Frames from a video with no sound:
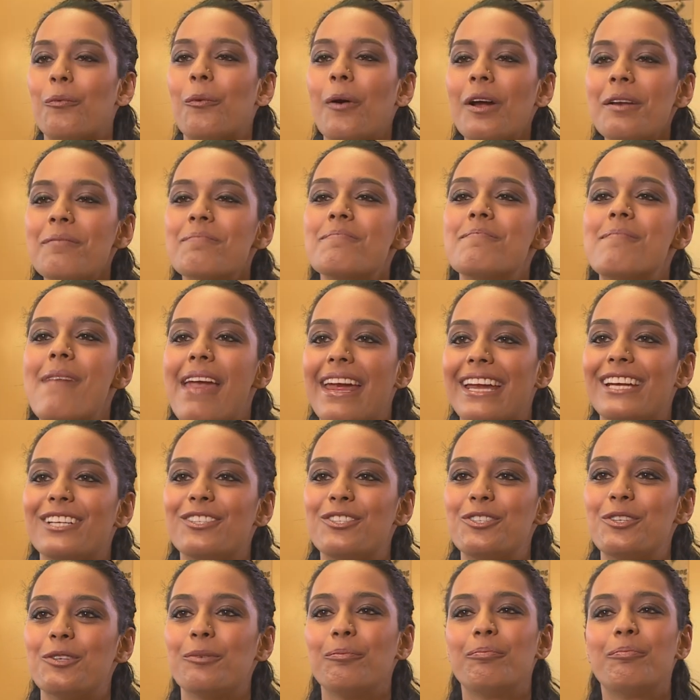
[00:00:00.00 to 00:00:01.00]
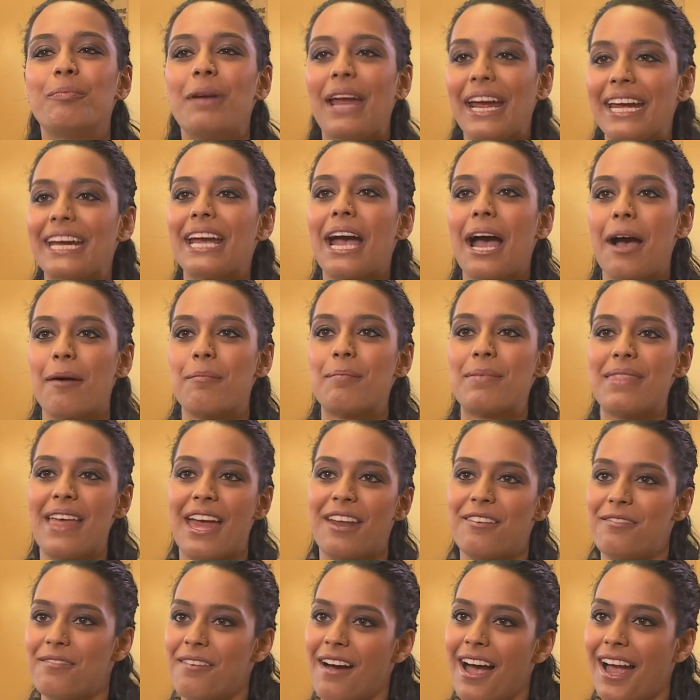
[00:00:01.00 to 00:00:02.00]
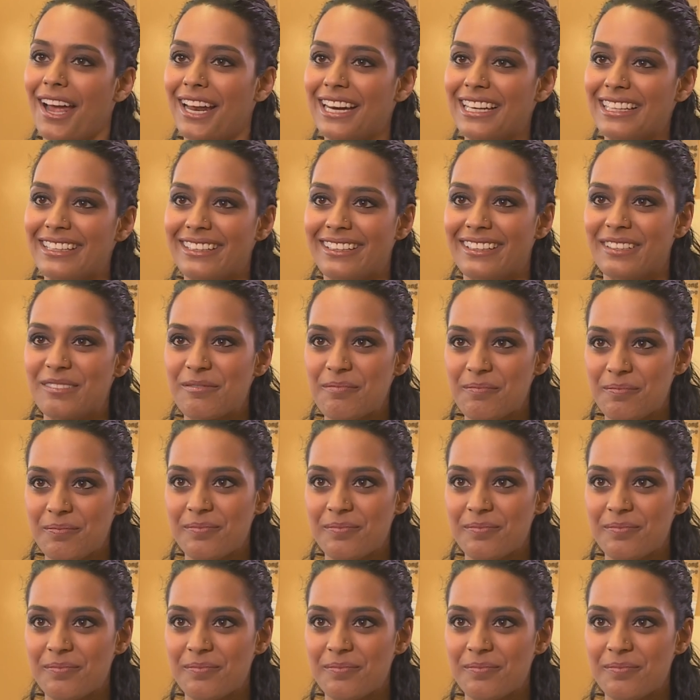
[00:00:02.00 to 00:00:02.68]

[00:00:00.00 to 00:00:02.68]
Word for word: What made you pick up that violin? I